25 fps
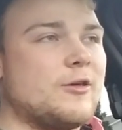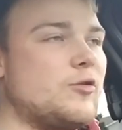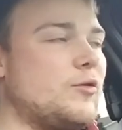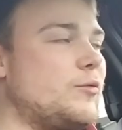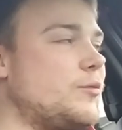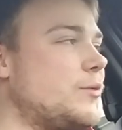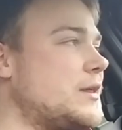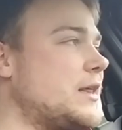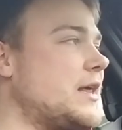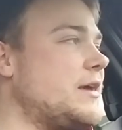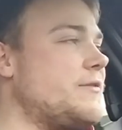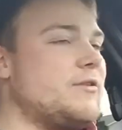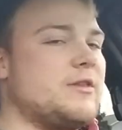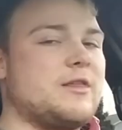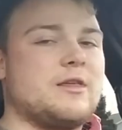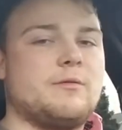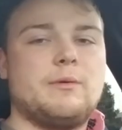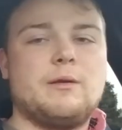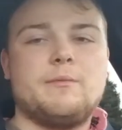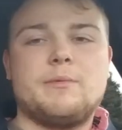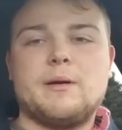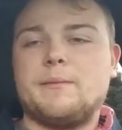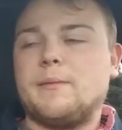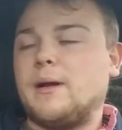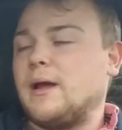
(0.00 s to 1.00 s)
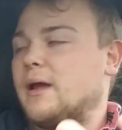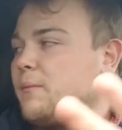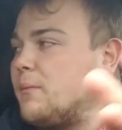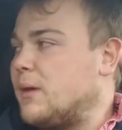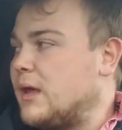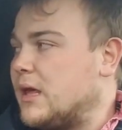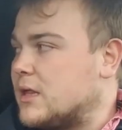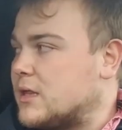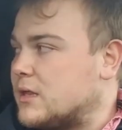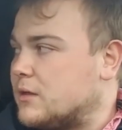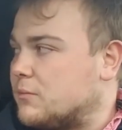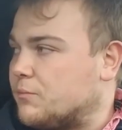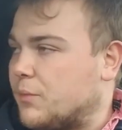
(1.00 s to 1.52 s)
one was given to me by my
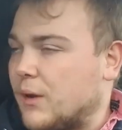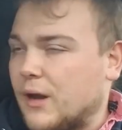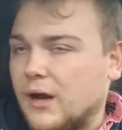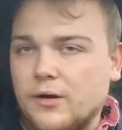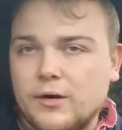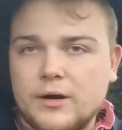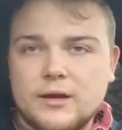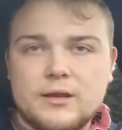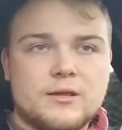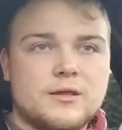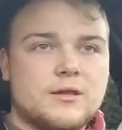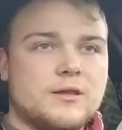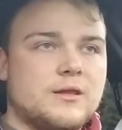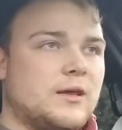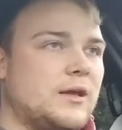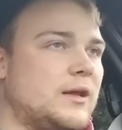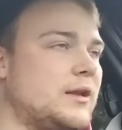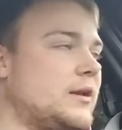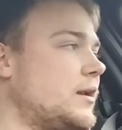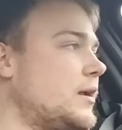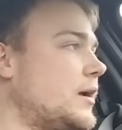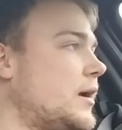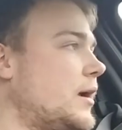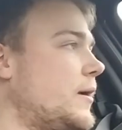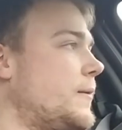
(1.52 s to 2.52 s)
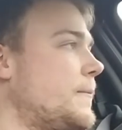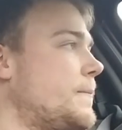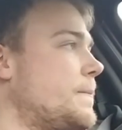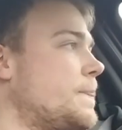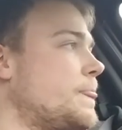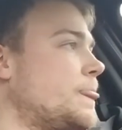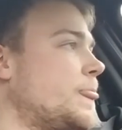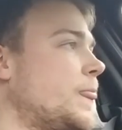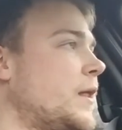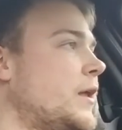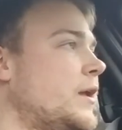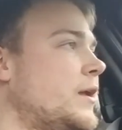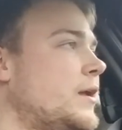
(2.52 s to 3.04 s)
amazing parents, and
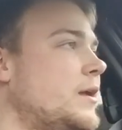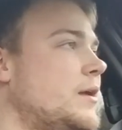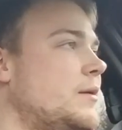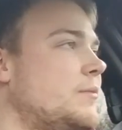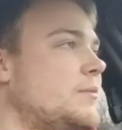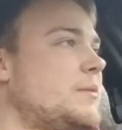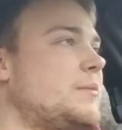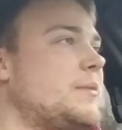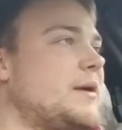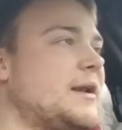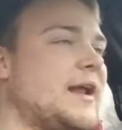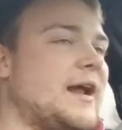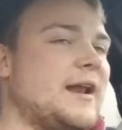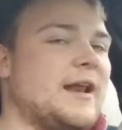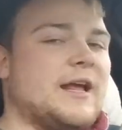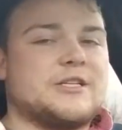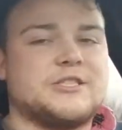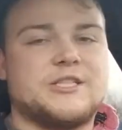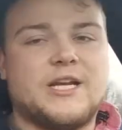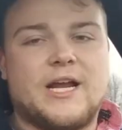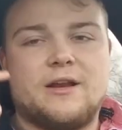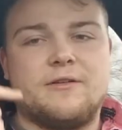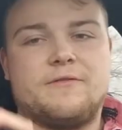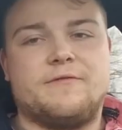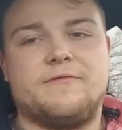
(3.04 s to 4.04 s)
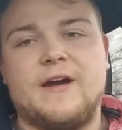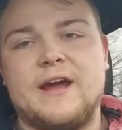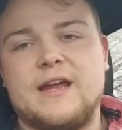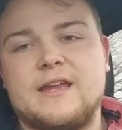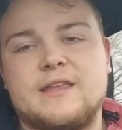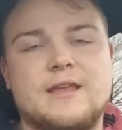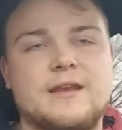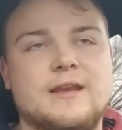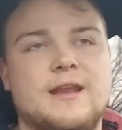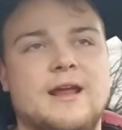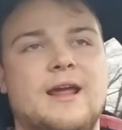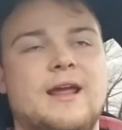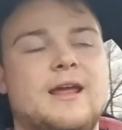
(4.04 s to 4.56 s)
my dad actually had a fight
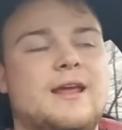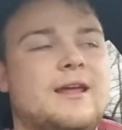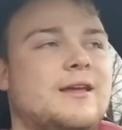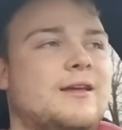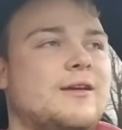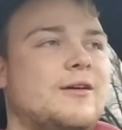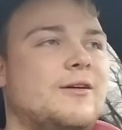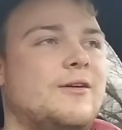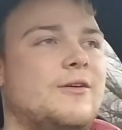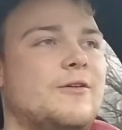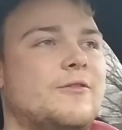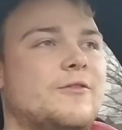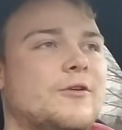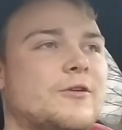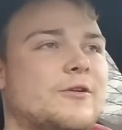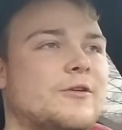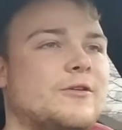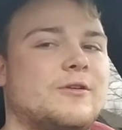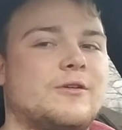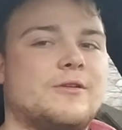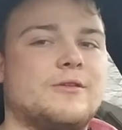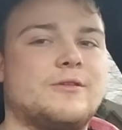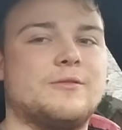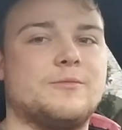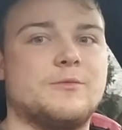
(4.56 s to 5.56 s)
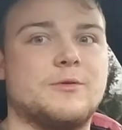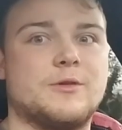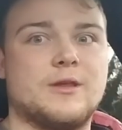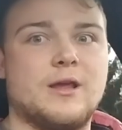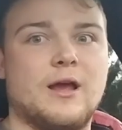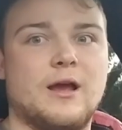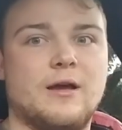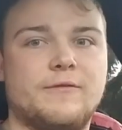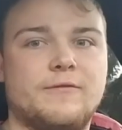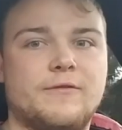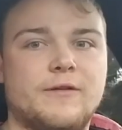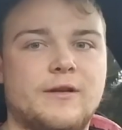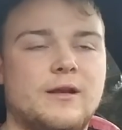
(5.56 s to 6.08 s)
today over some
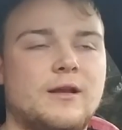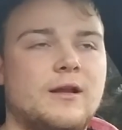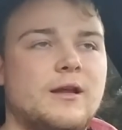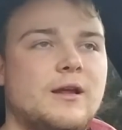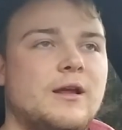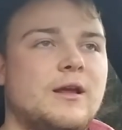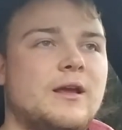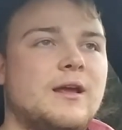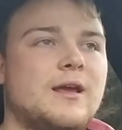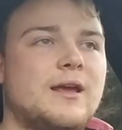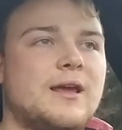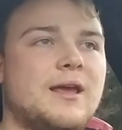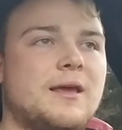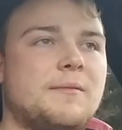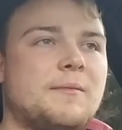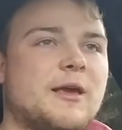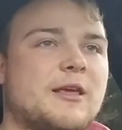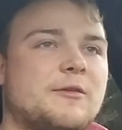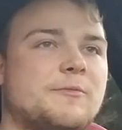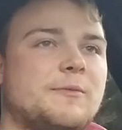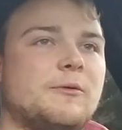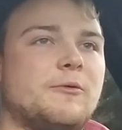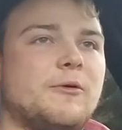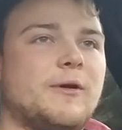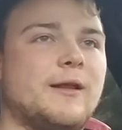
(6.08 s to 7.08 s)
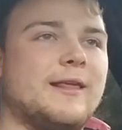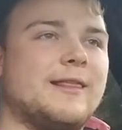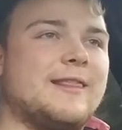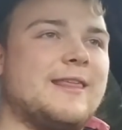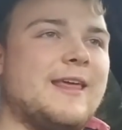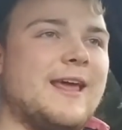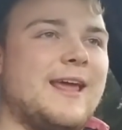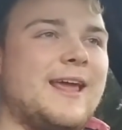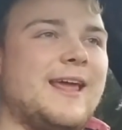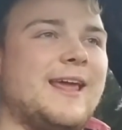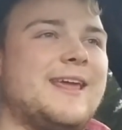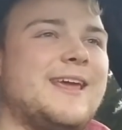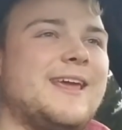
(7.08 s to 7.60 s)
stuff, and it makes me really
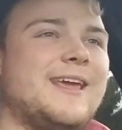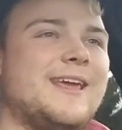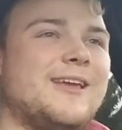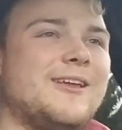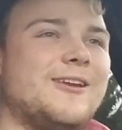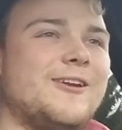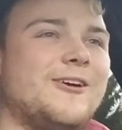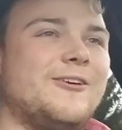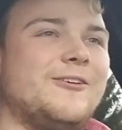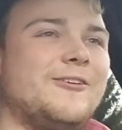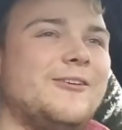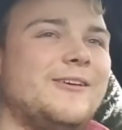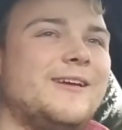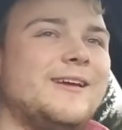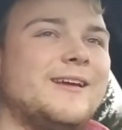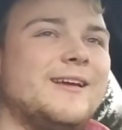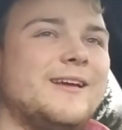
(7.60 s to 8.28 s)
think, you know,